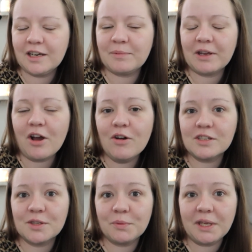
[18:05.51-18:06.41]
I'm like, oh,
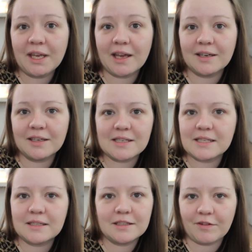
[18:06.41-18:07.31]
it's the weekend, and
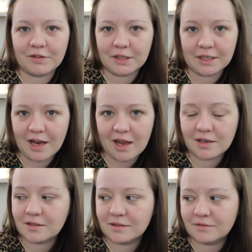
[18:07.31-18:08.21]
it's definitely
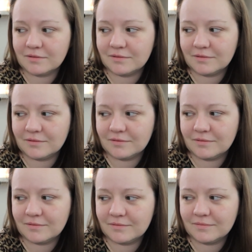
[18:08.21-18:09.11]
not.
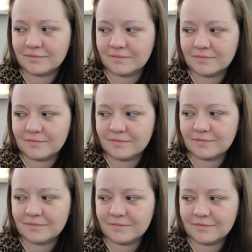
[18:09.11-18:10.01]
The
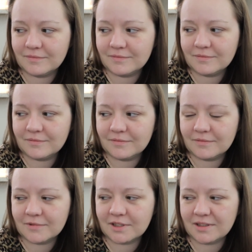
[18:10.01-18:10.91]
music artist?
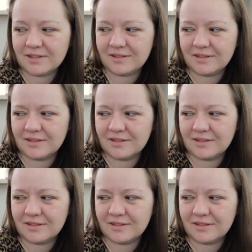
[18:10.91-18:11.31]
Huh? Hmm?